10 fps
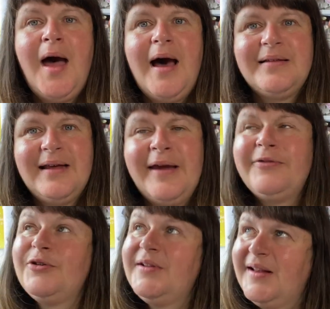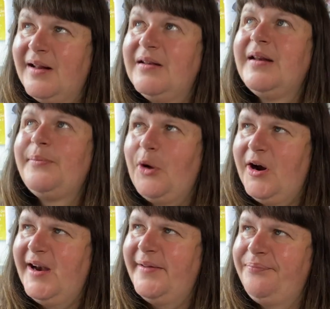I left on Sunday
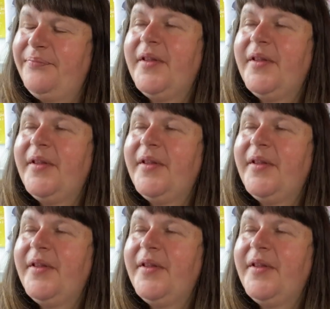morning.